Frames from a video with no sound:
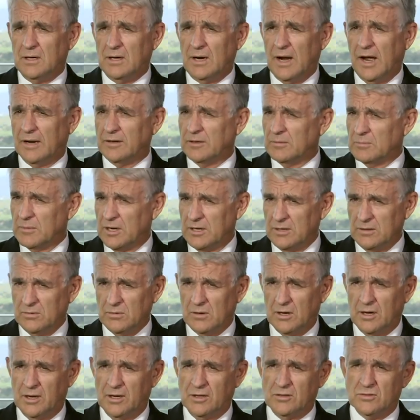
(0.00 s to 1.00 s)
And in many
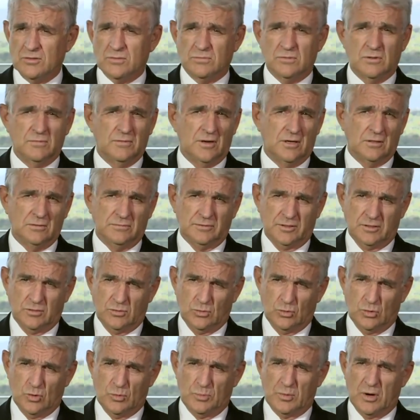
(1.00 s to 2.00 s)
ways, the revolving
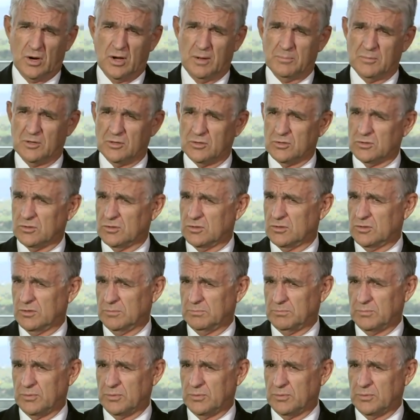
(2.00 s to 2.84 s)
door prime ministership